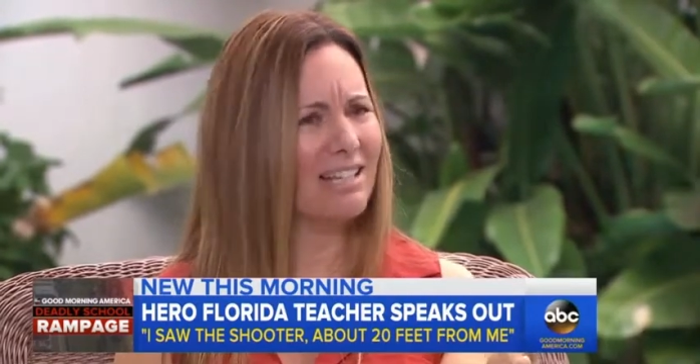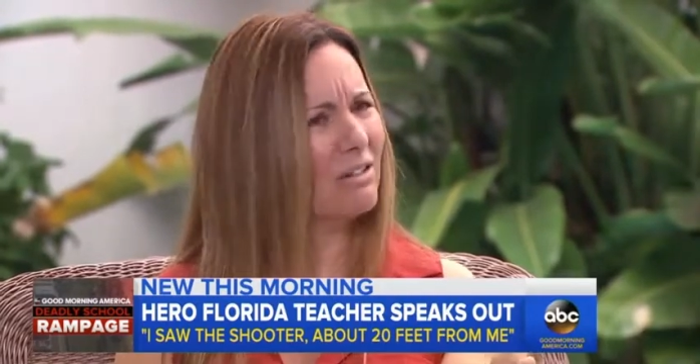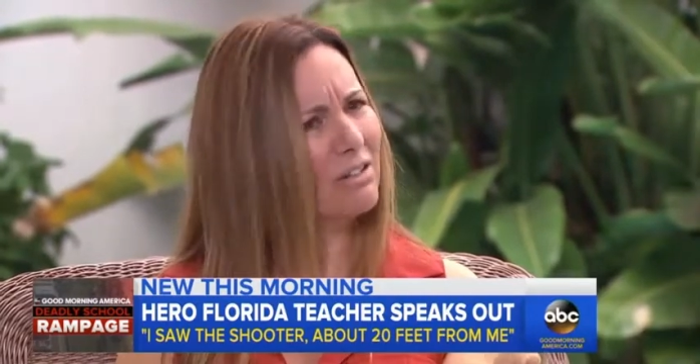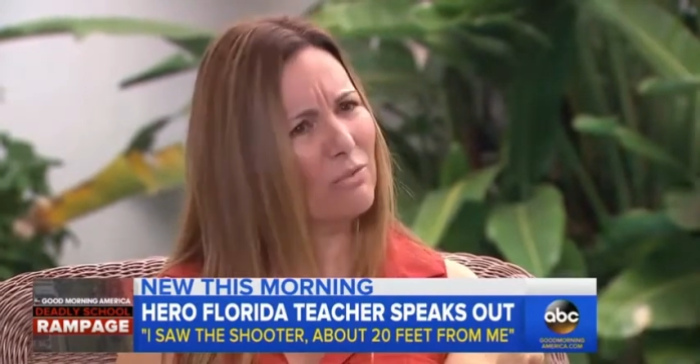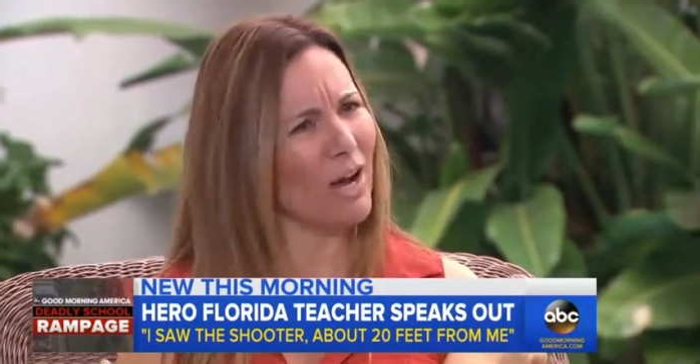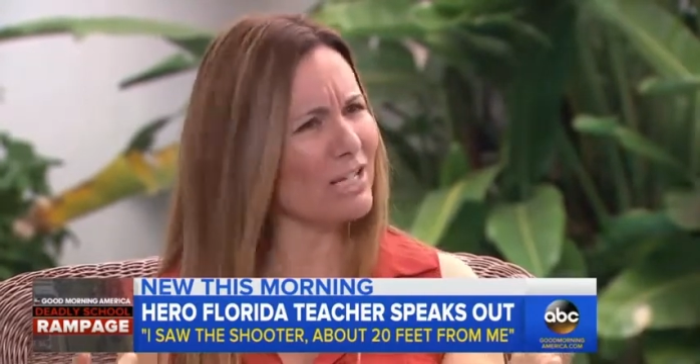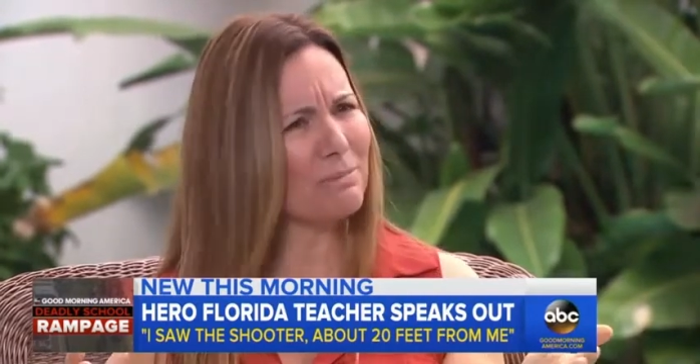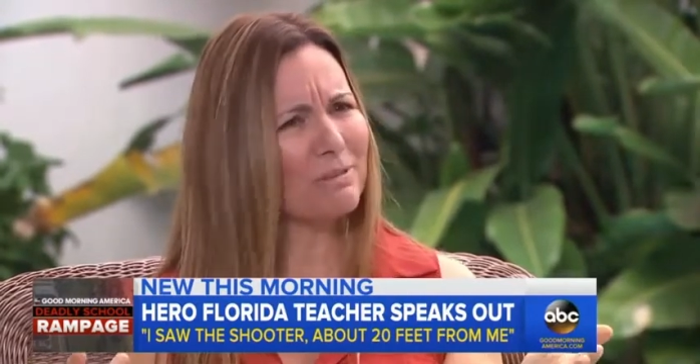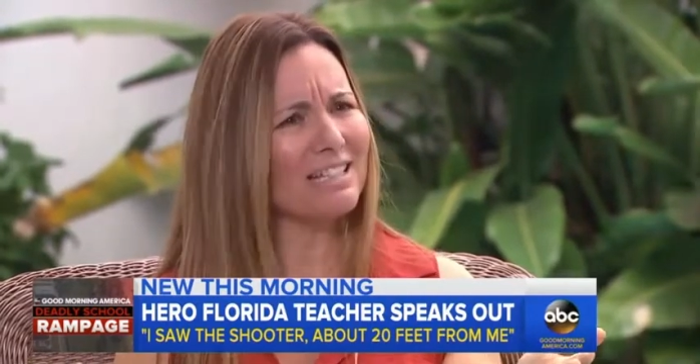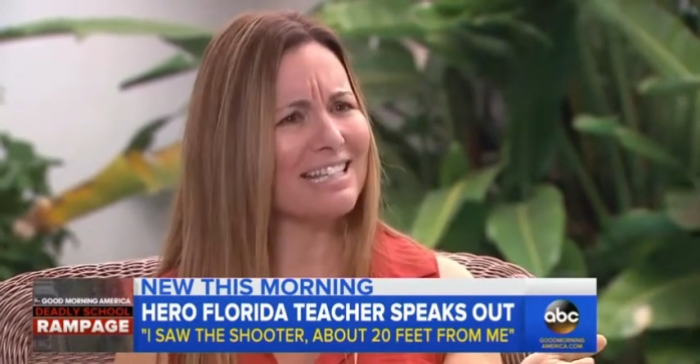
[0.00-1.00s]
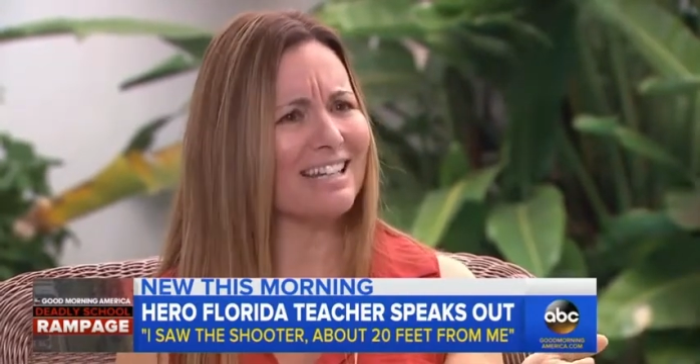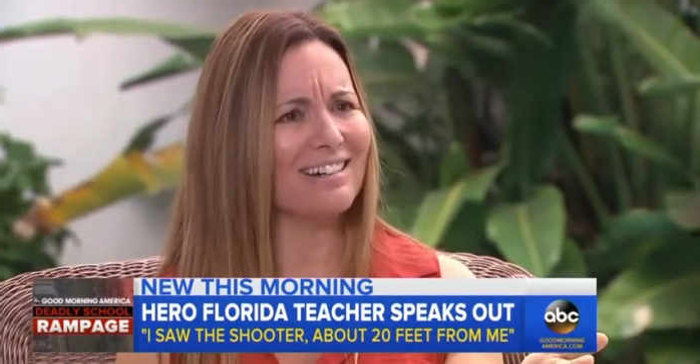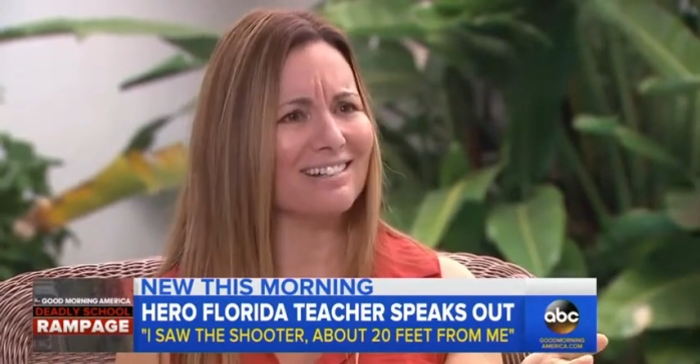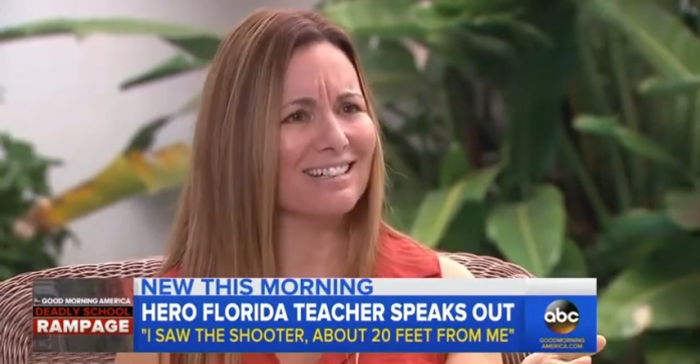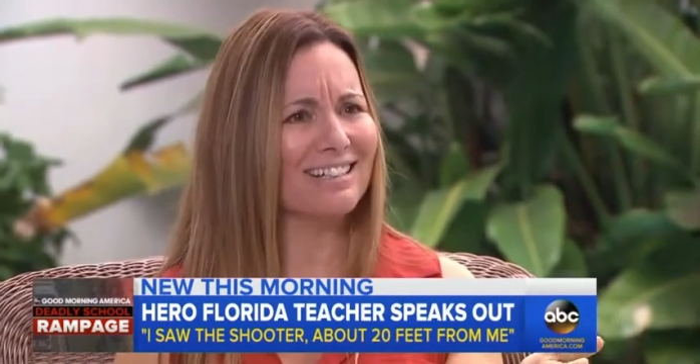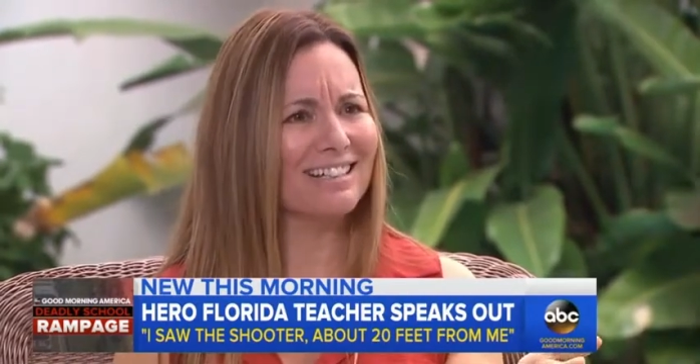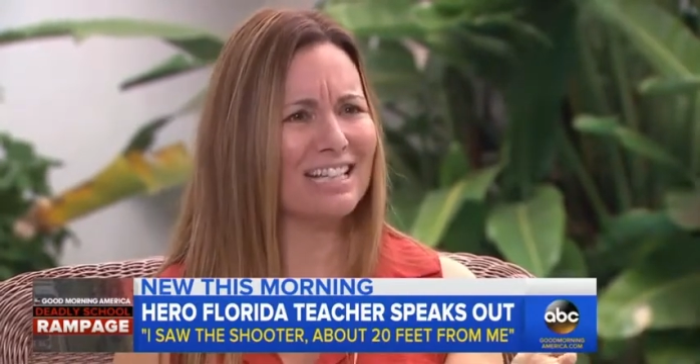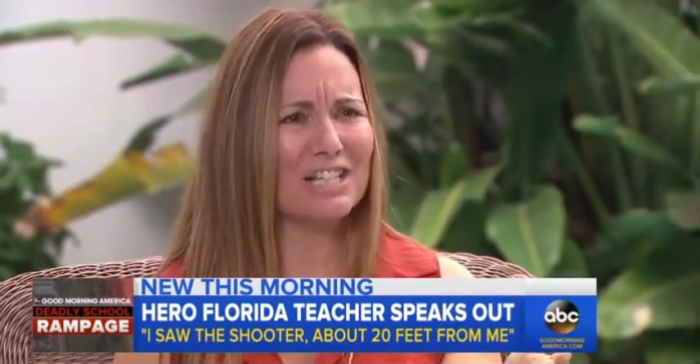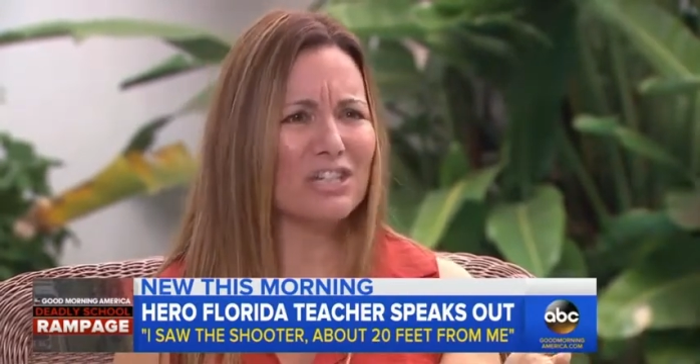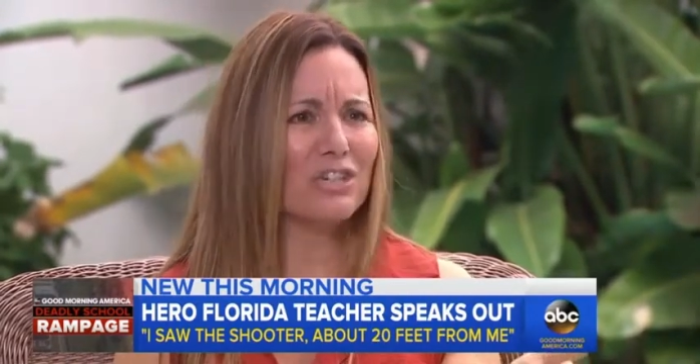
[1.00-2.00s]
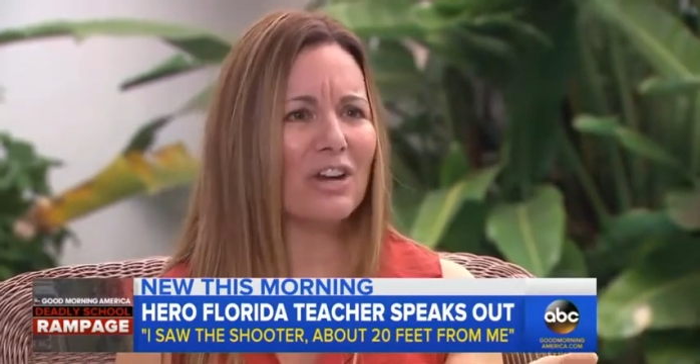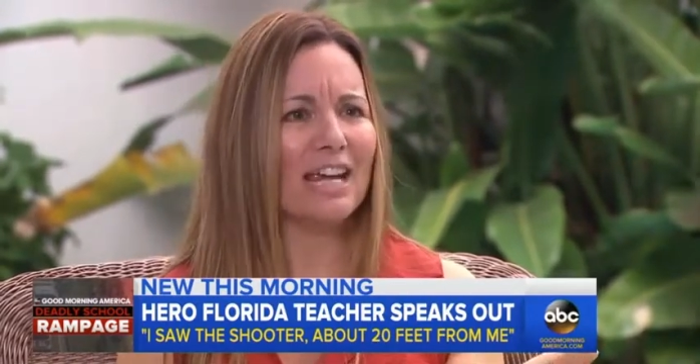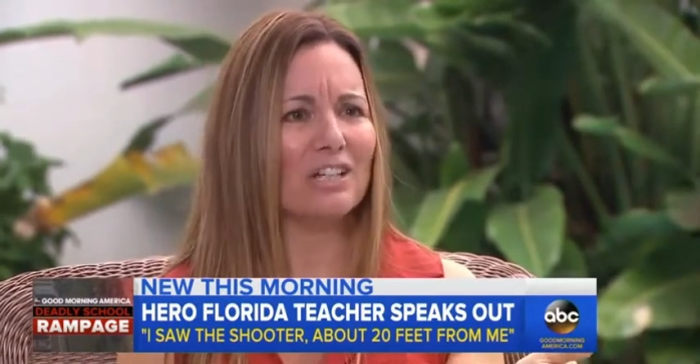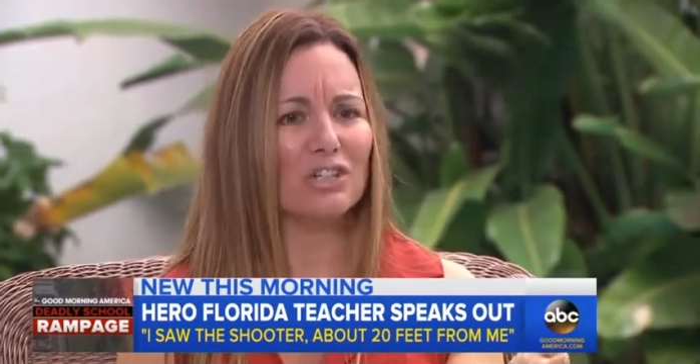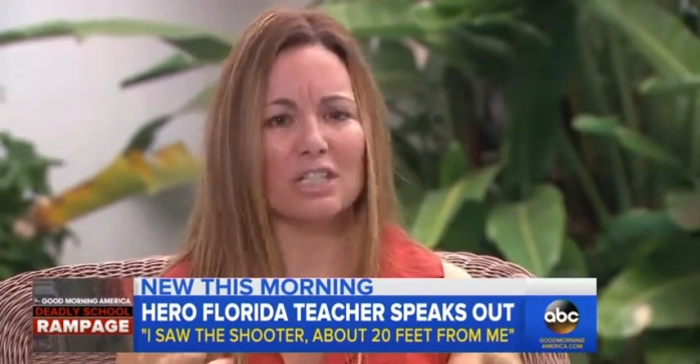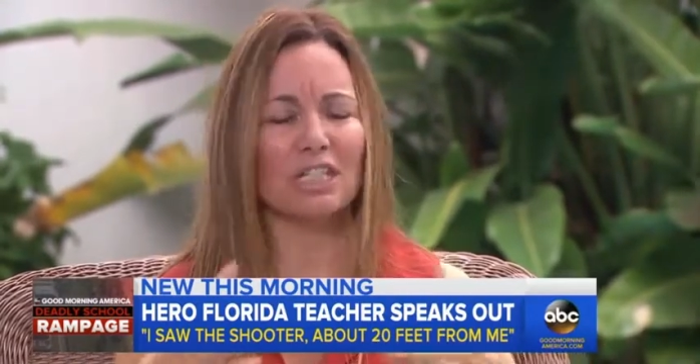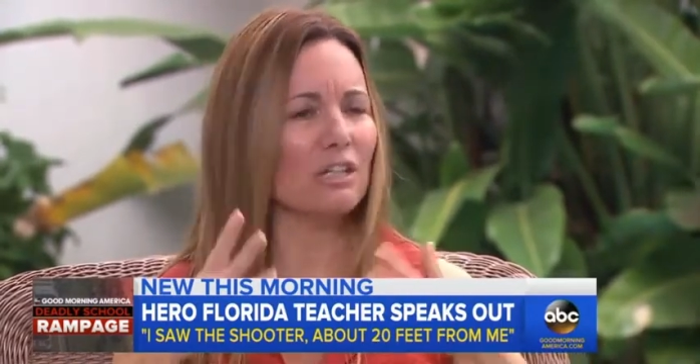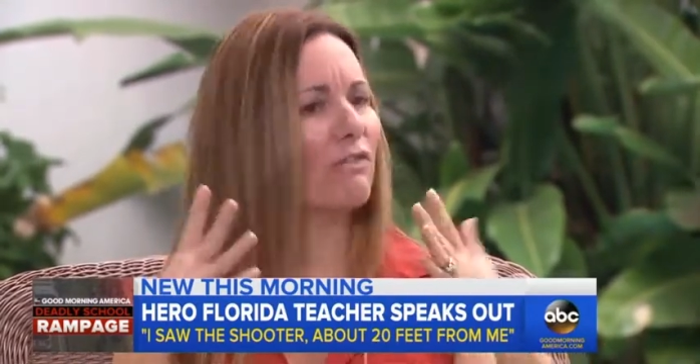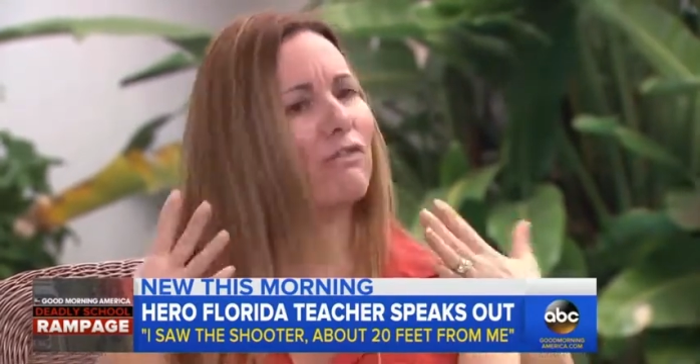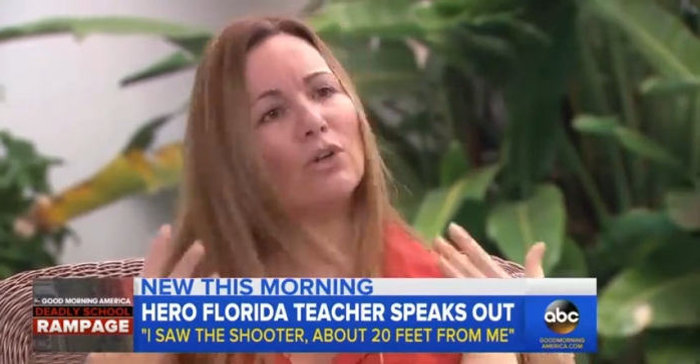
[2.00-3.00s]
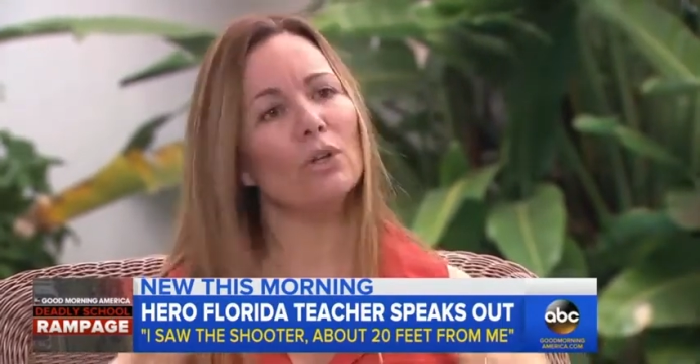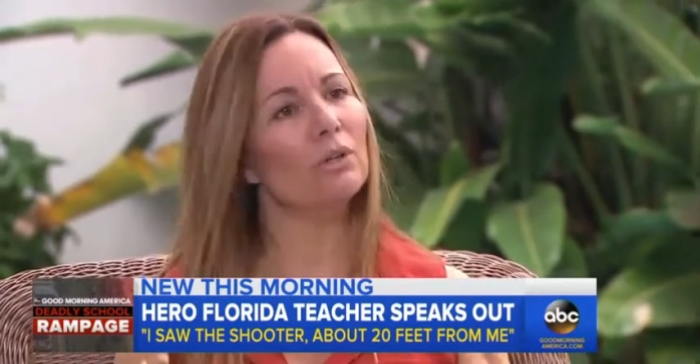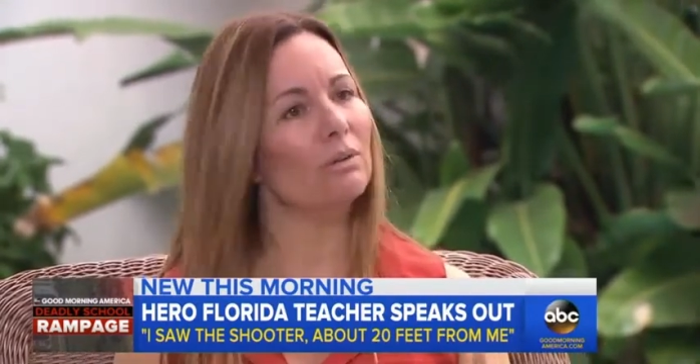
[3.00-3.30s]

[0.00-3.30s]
why is the police here? This is strange, because he's in full